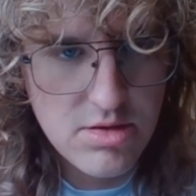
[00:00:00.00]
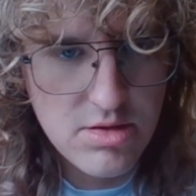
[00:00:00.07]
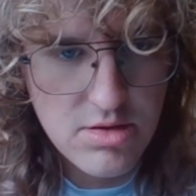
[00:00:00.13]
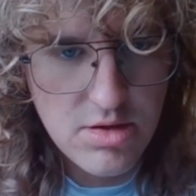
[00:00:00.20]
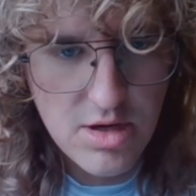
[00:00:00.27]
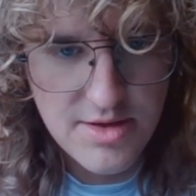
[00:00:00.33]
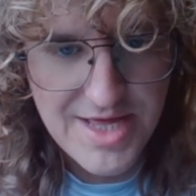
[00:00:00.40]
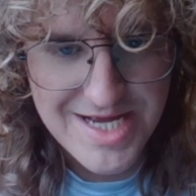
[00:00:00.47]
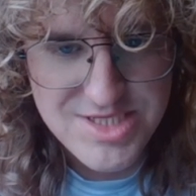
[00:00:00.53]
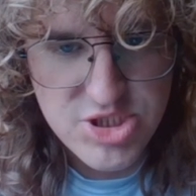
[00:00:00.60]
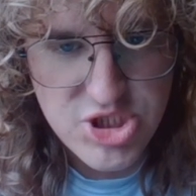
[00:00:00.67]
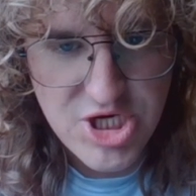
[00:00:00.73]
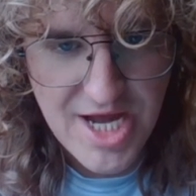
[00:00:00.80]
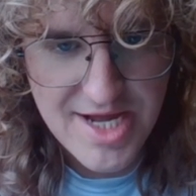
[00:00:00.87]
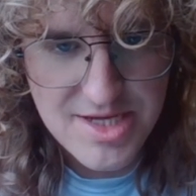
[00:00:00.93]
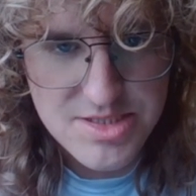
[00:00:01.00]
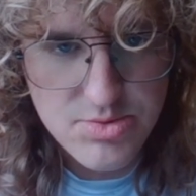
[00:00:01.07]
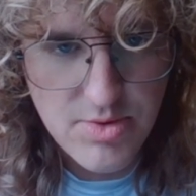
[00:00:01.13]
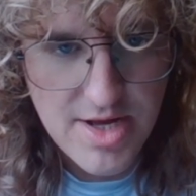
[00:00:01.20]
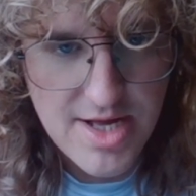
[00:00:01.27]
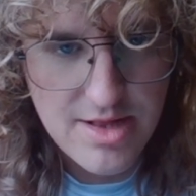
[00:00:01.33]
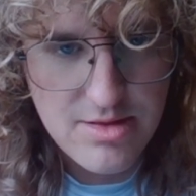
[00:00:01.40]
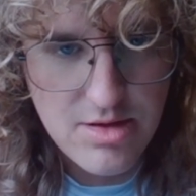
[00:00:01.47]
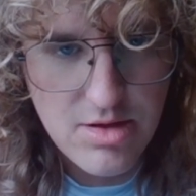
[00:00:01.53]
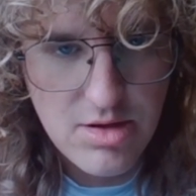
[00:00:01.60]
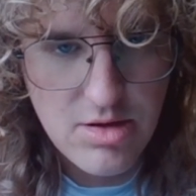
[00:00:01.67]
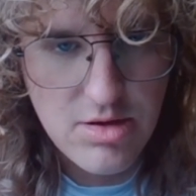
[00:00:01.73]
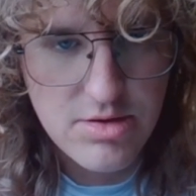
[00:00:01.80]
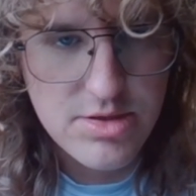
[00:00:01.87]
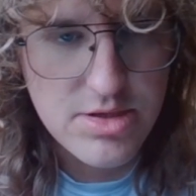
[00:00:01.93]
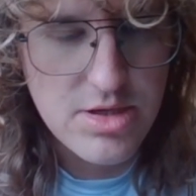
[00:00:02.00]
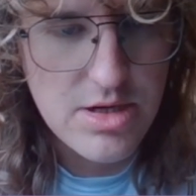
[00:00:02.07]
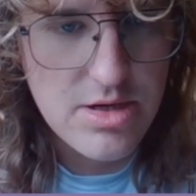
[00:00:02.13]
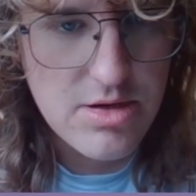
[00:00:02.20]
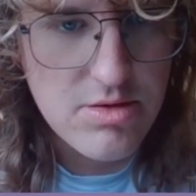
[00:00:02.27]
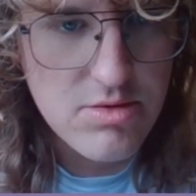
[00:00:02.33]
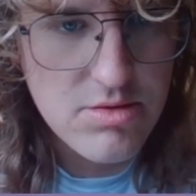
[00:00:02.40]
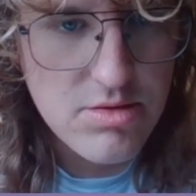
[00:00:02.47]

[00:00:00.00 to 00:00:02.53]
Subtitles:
Oh, that's check as well. Oh, no.